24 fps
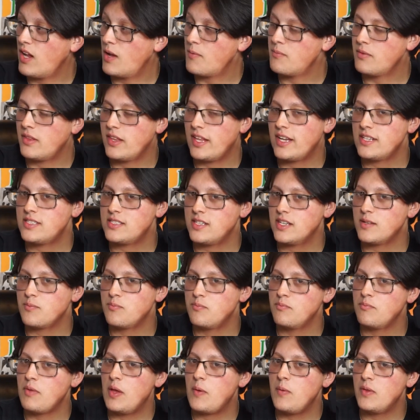That's like
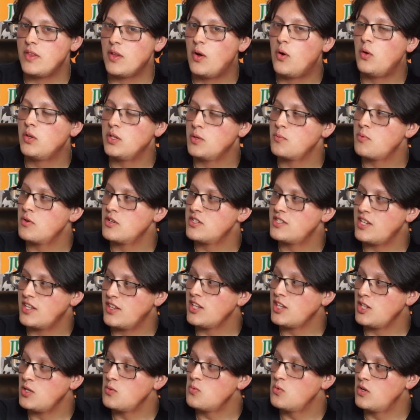maybe the only person I think
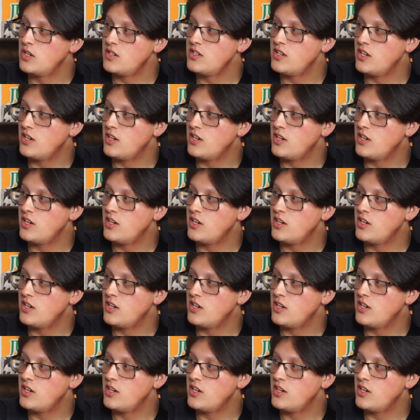you would know.